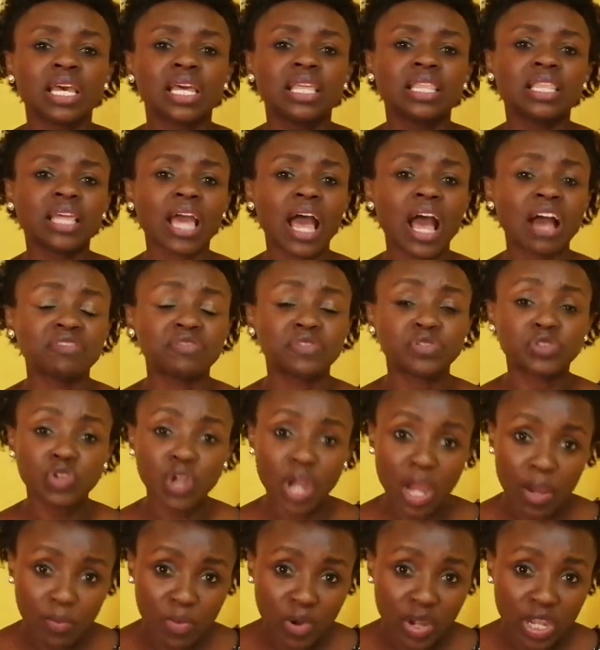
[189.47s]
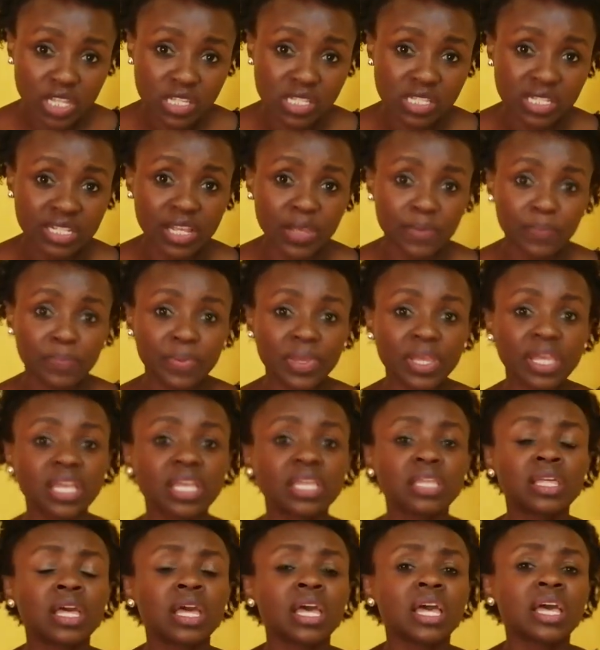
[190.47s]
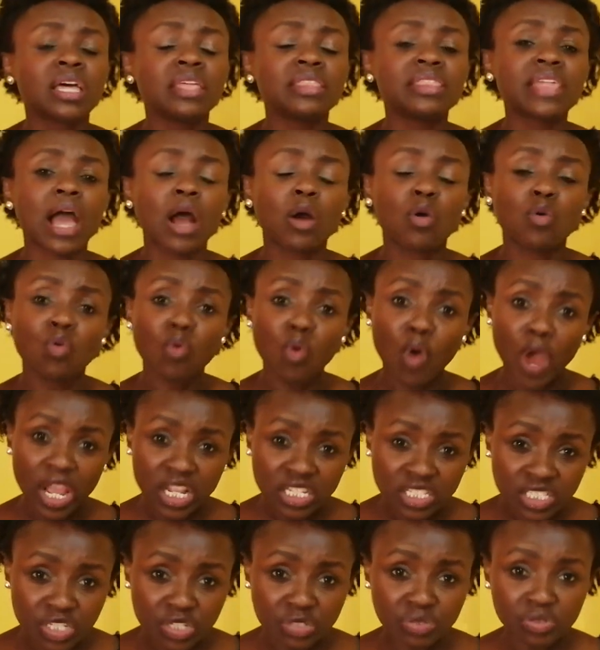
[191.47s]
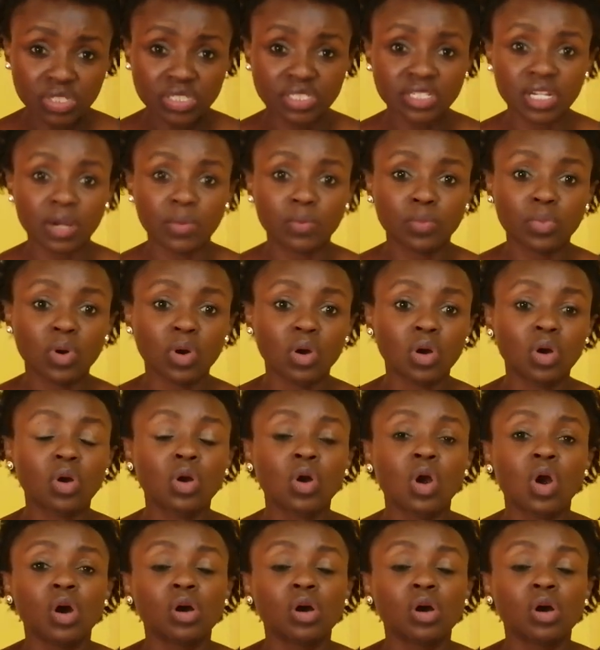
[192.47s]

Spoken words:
they have trouble in sleeping, they are quite irritable,